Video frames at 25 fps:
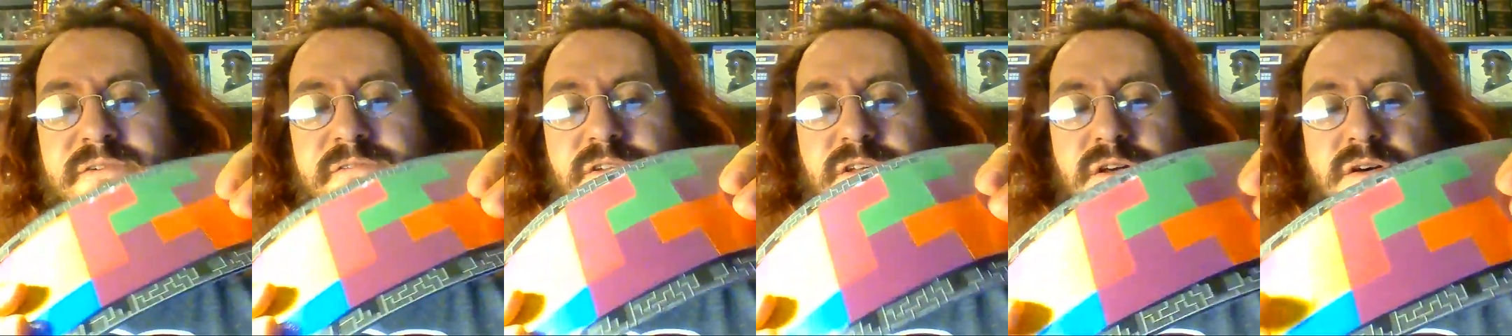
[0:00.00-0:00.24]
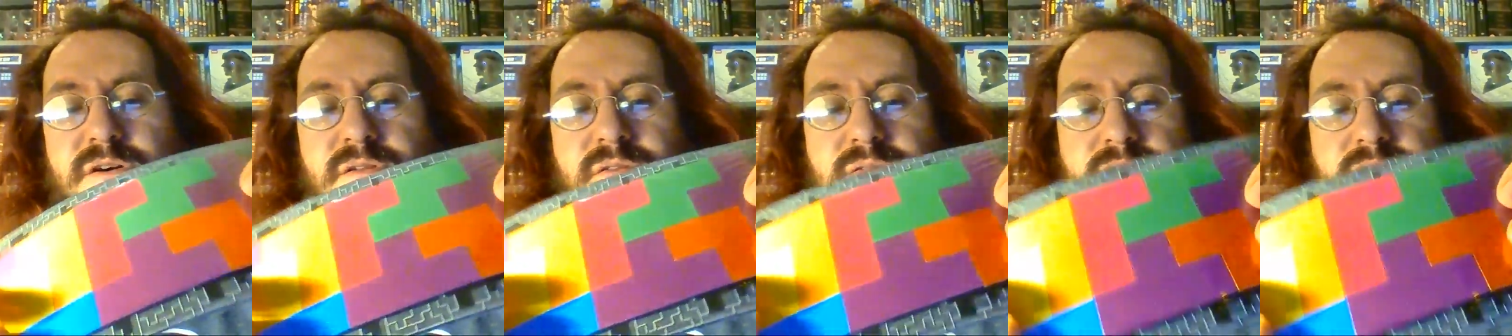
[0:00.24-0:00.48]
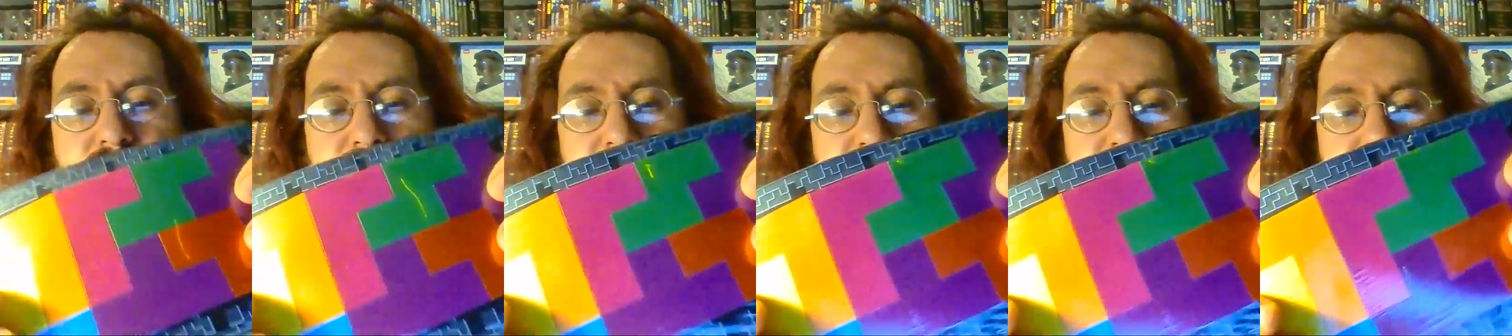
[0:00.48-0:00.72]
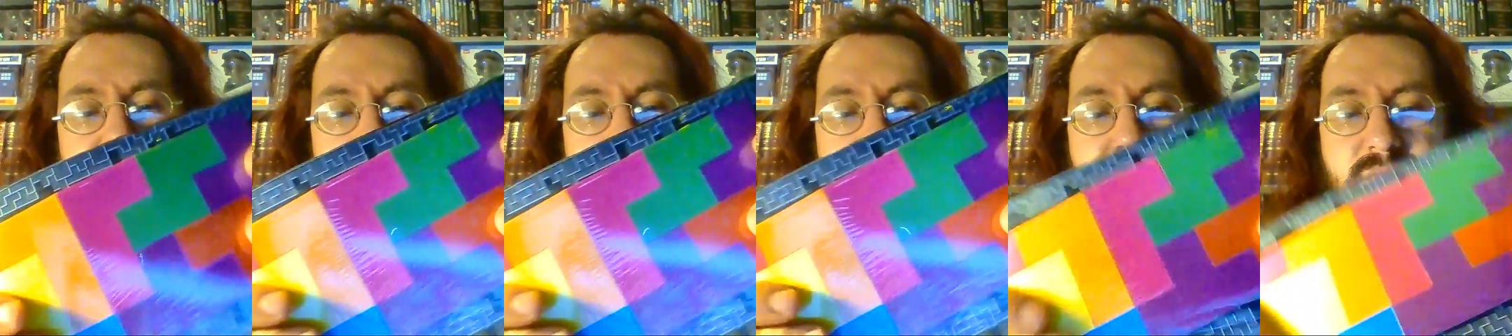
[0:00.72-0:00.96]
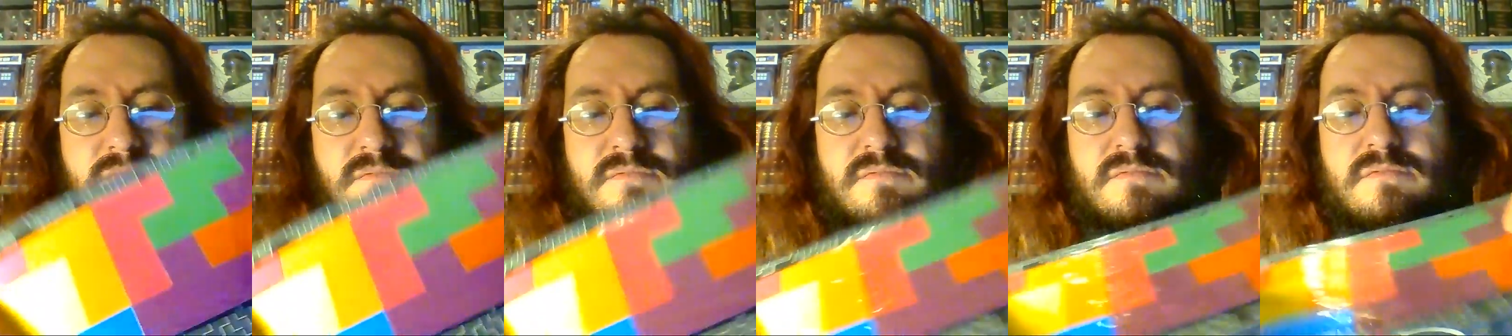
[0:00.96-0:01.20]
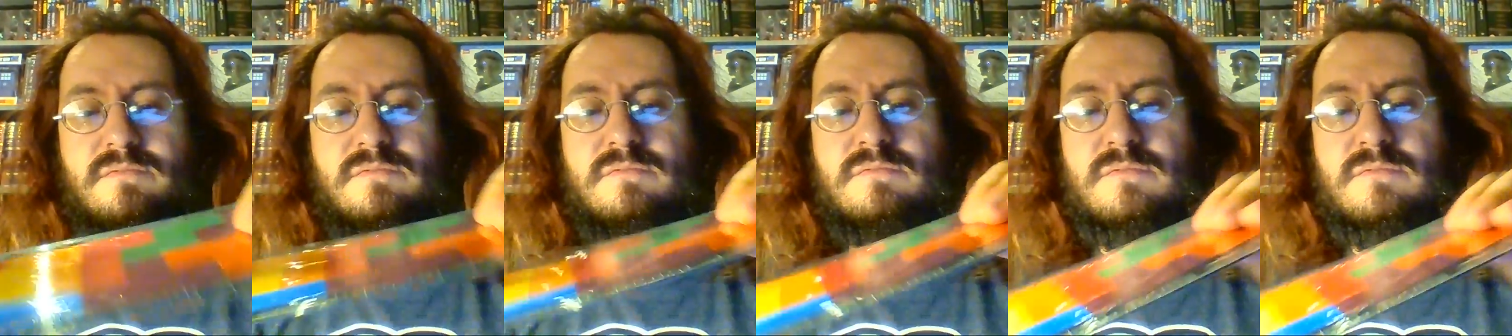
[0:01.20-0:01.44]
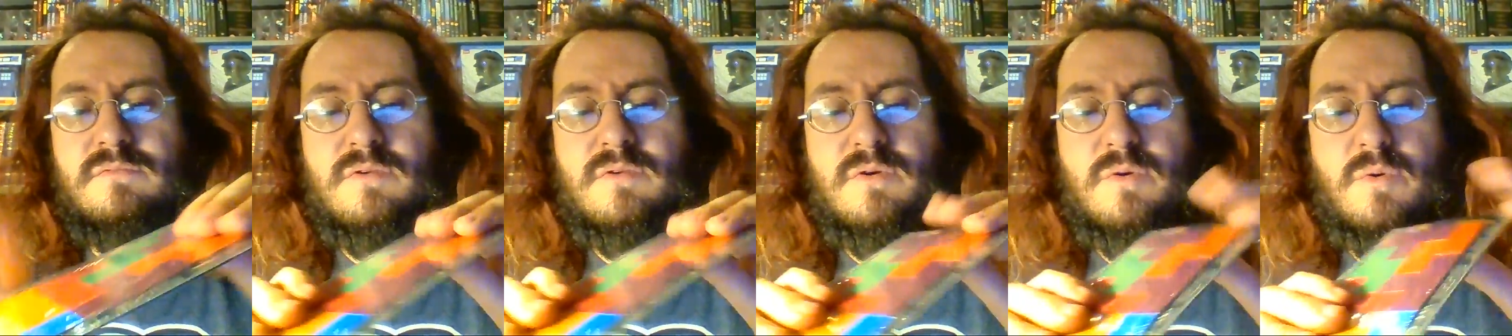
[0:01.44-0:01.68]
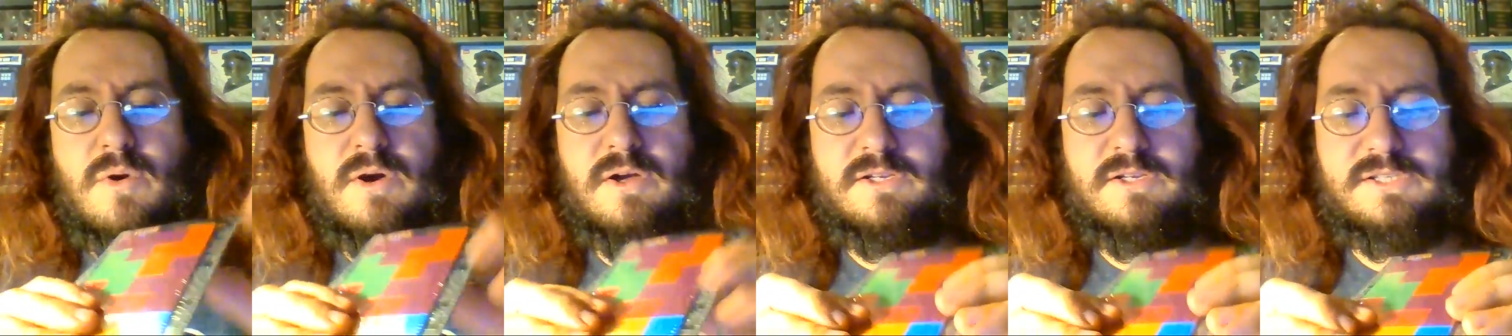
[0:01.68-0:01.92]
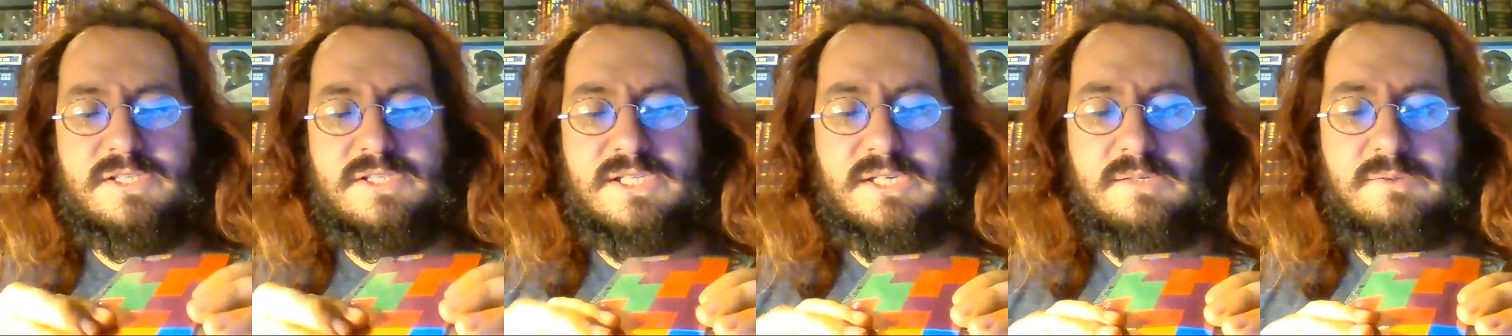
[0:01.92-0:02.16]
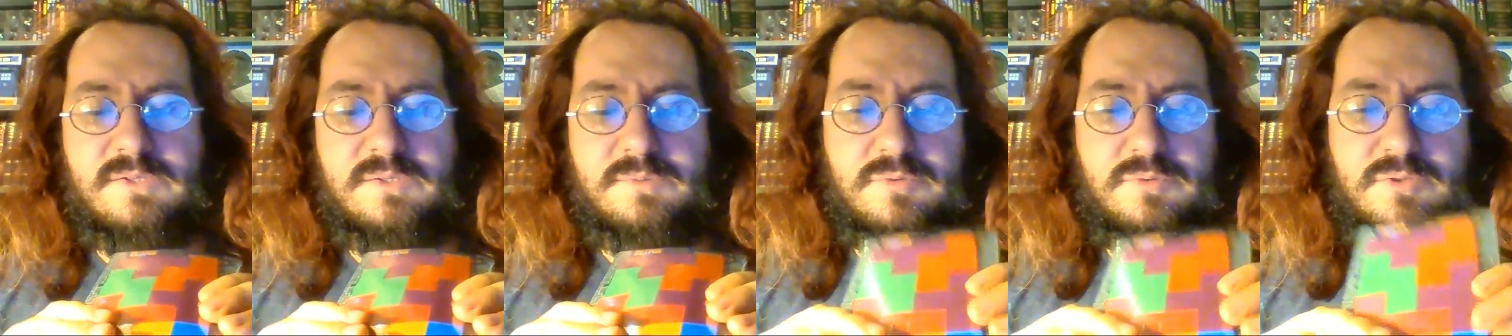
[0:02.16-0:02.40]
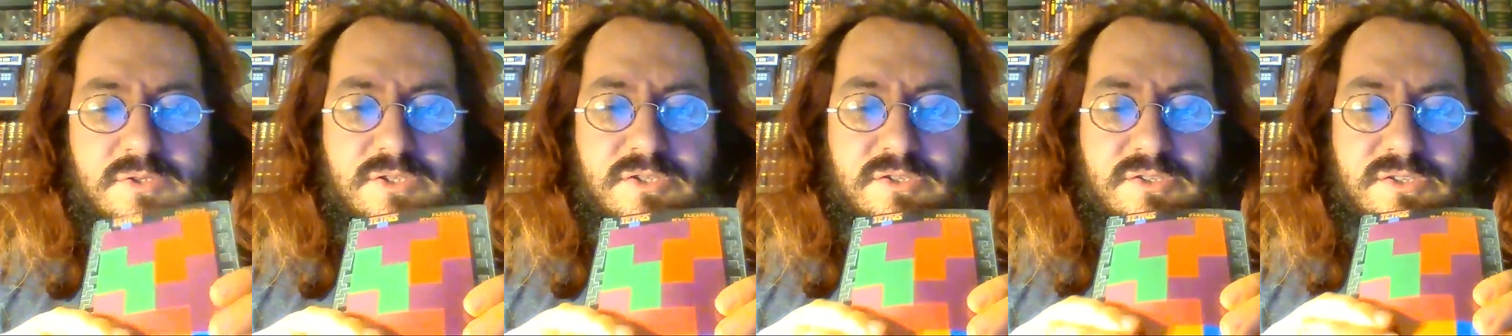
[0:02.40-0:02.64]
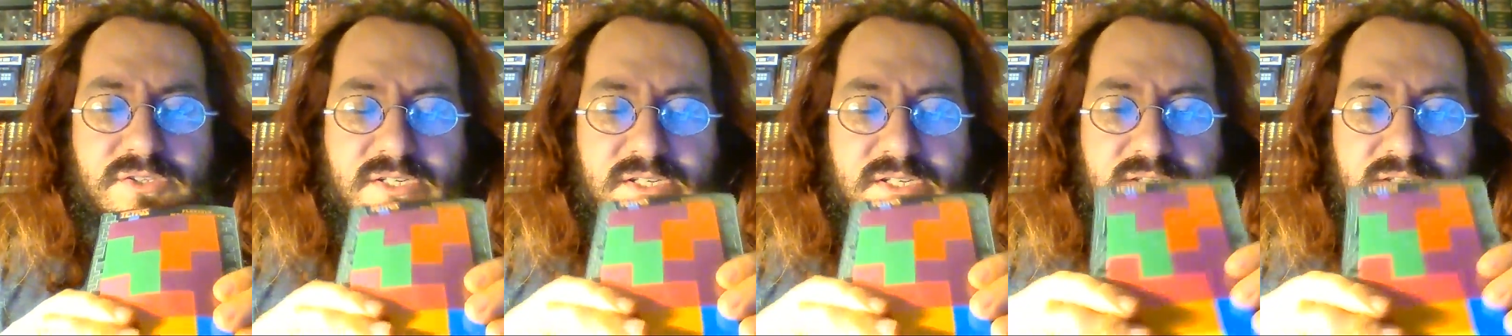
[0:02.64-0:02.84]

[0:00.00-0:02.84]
are quite cheap to produce. They're just